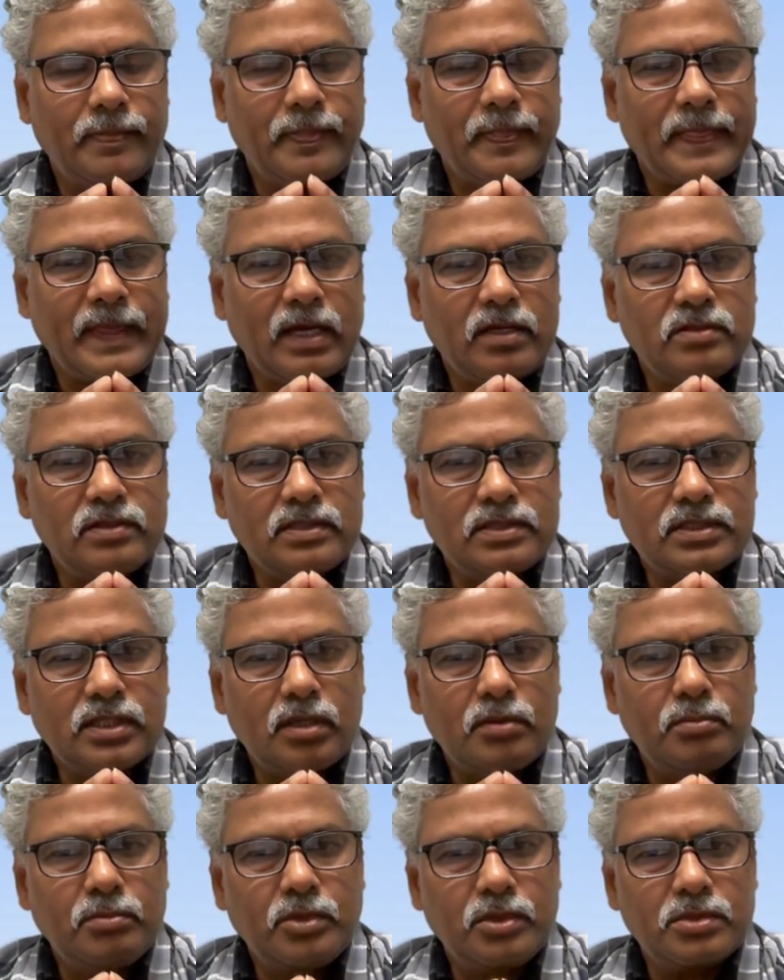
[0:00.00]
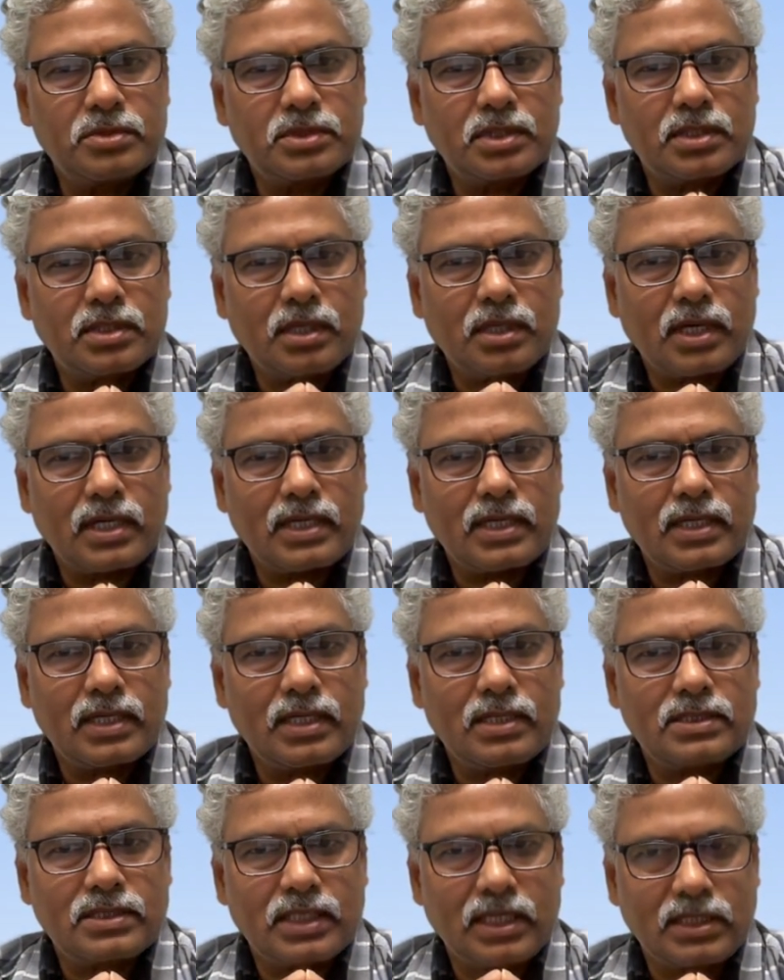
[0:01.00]
thousands of books and
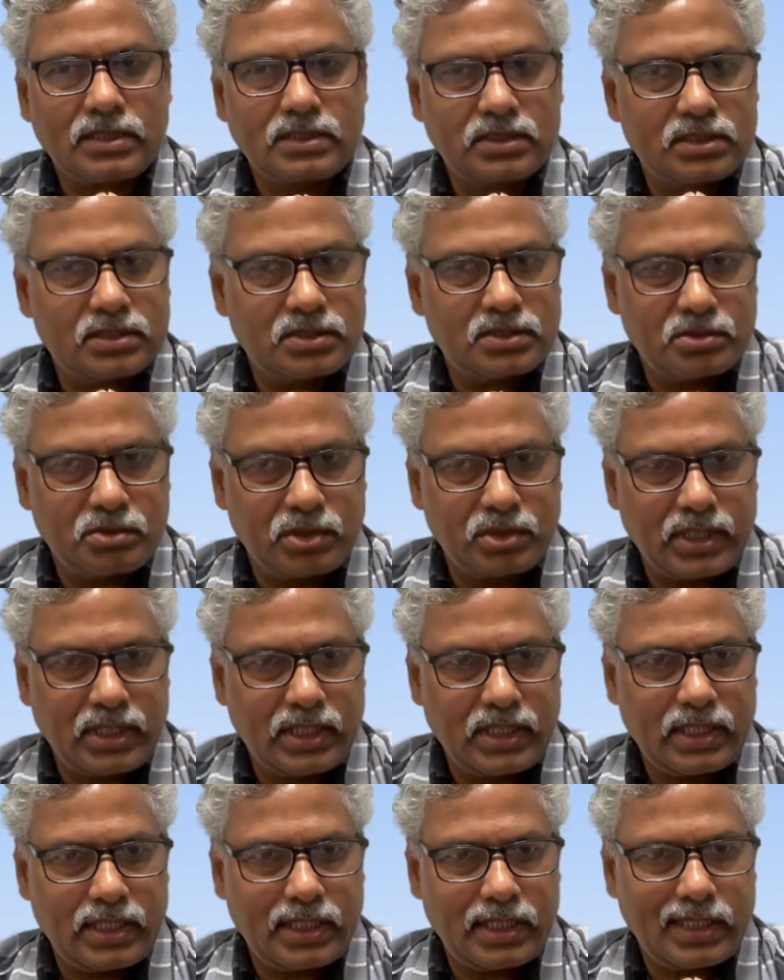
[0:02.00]
articles exist today,